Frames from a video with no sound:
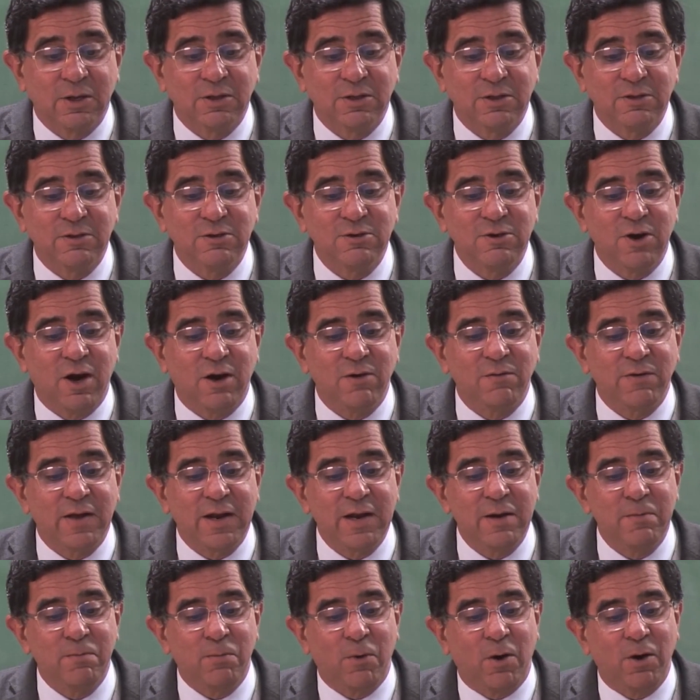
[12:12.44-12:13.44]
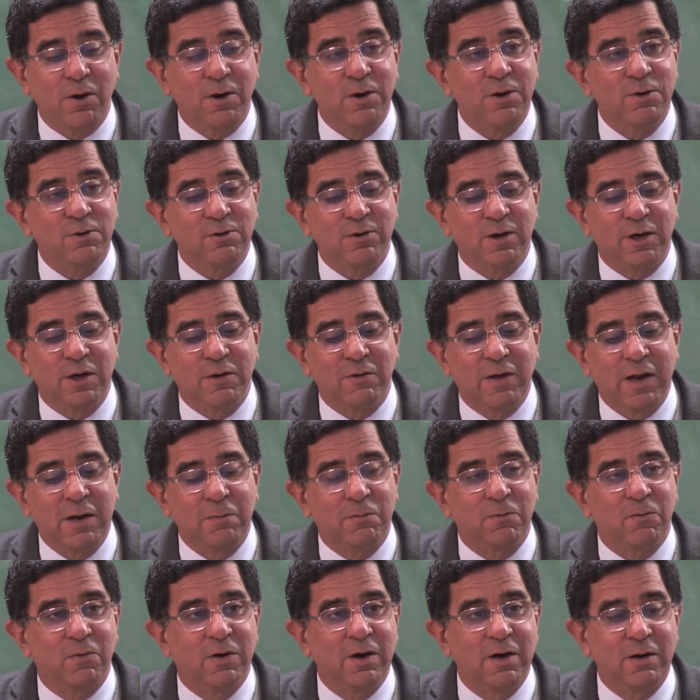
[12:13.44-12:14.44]
But this is not very important to the
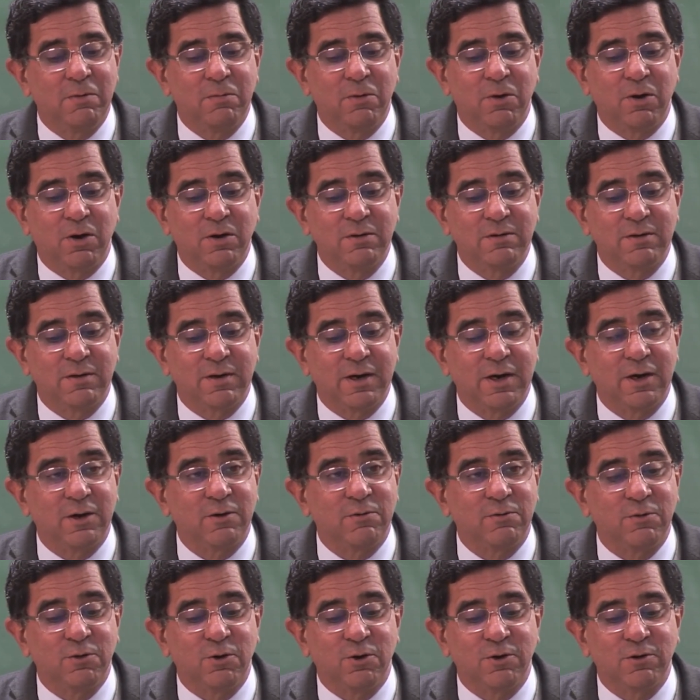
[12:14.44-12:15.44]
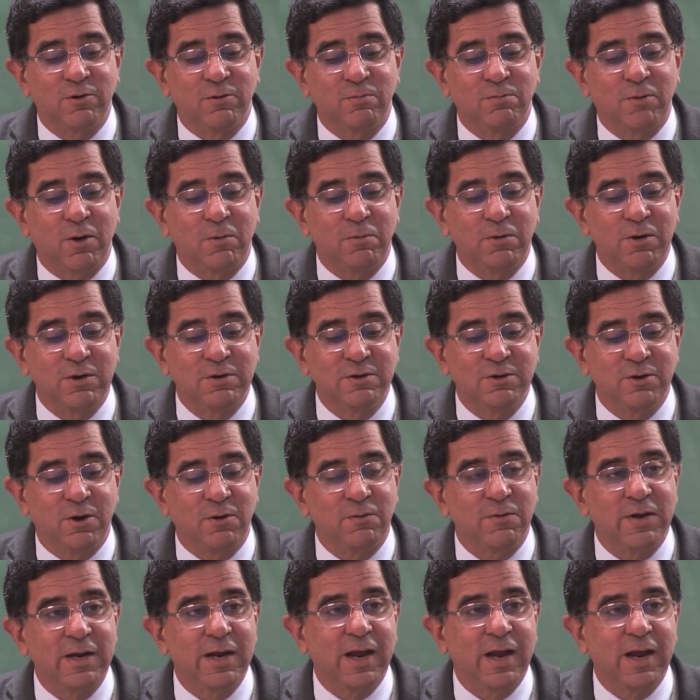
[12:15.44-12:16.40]
developed world because the rate of growth of population is not